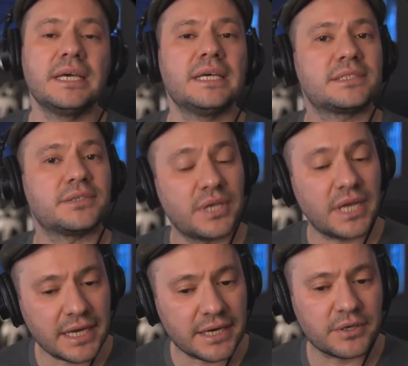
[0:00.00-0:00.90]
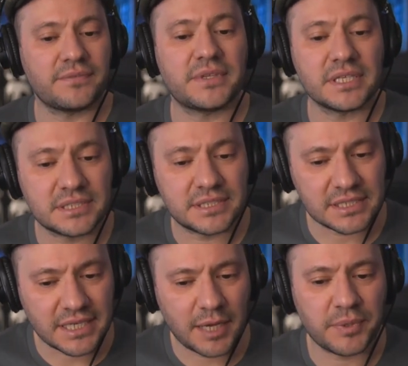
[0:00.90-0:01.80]
So now if this
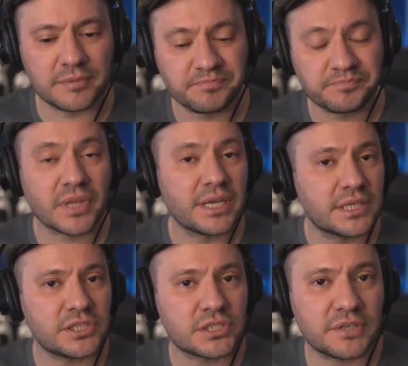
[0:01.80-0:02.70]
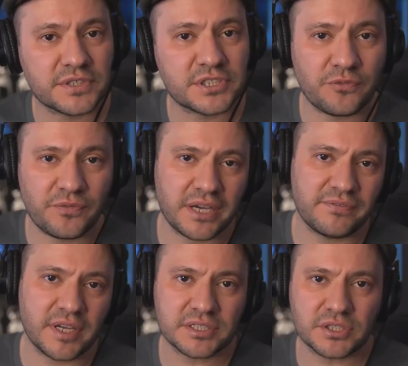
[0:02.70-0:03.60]
does happen, this is good for SoFi
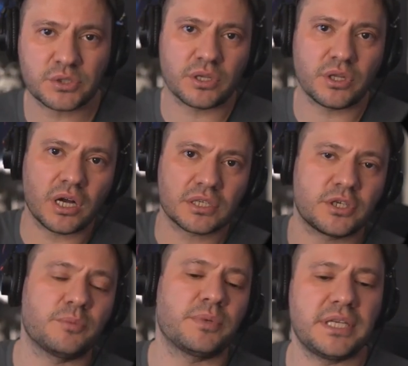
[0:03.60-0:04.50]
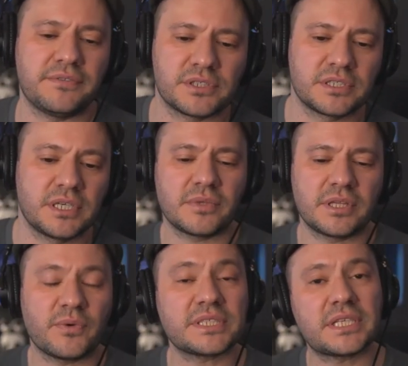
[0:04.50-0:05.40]
investors who are long-term believers.
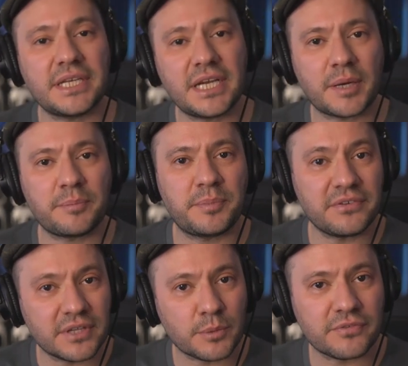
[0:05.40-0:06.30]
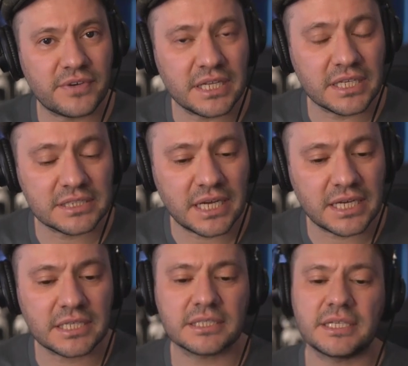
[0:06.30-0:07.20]
The rest of the year might be a little bit
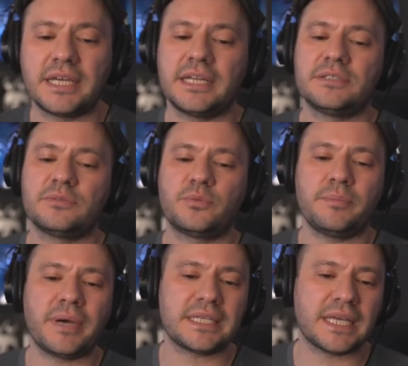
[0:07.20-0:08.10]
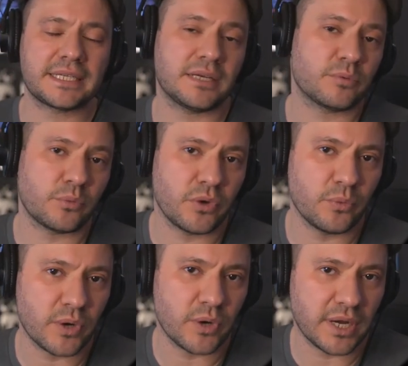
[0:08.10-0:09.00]
volatile and we might not get what we
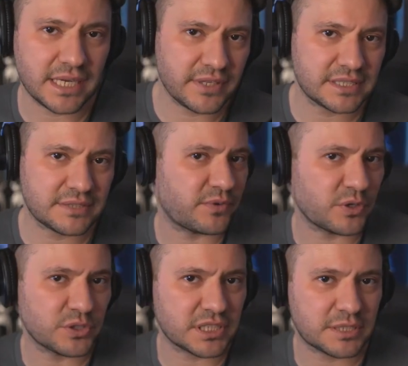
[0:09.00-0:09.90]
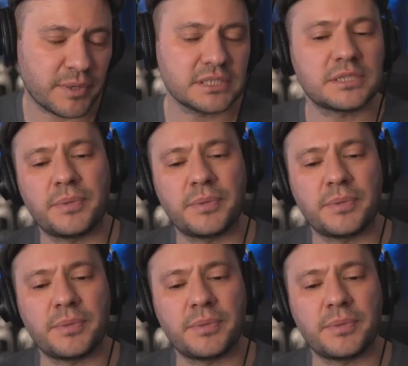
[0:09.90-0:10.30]
want out of this first 6 months.